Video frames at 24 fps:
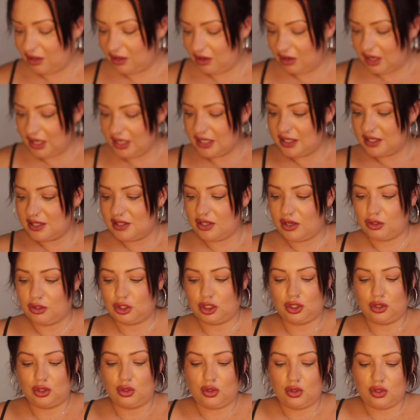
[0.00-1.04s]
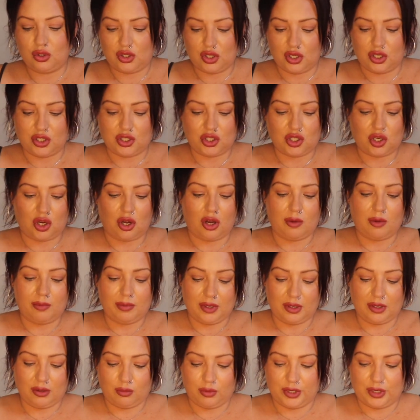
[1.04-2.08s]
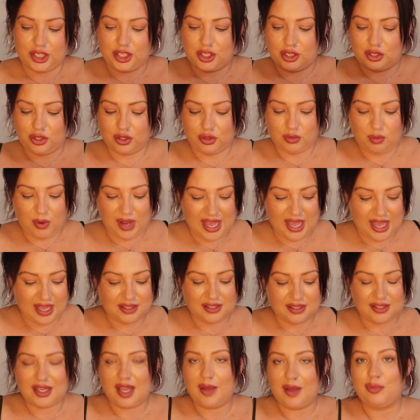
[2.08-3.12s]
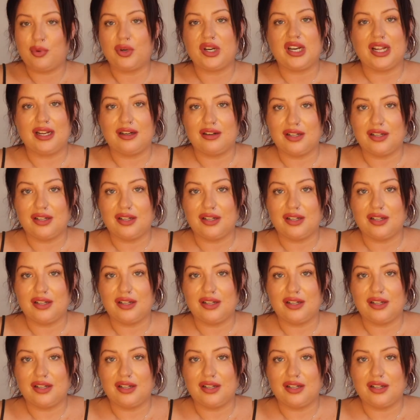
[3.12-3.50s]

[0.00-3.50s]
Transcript: nice. So shorts and a top, which you could wear separately.